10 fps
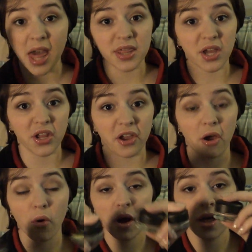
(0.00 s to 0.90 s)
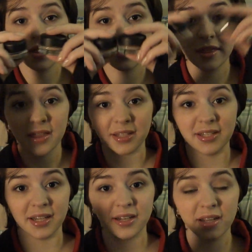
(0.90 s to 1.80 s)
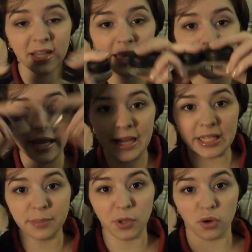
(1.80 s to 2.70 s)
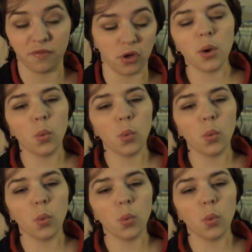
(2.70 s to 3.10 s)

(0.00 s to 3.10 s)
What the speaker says: There you go. That's it. It's beautiful.